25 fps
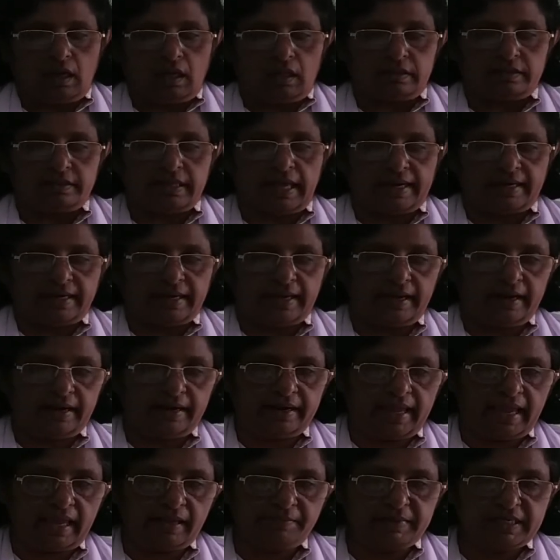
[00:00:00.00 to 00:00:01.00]
That her
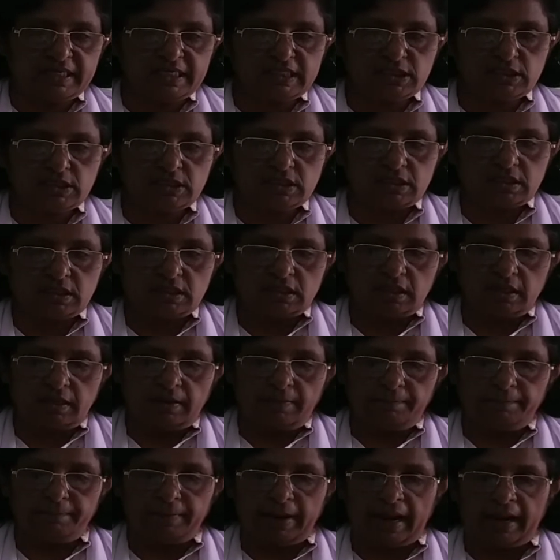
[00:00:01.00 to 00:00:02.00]
name is
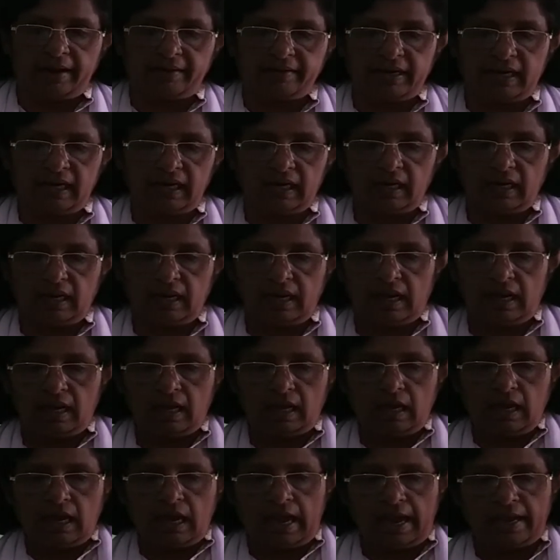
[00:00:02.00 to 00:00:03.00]
Mary
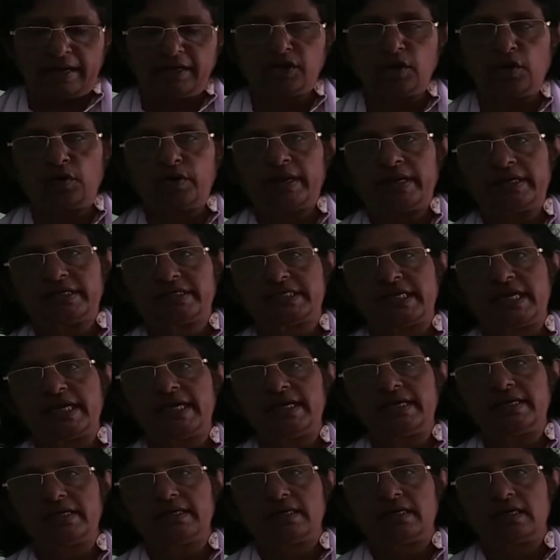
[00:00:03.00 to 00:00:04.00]
Antoinette,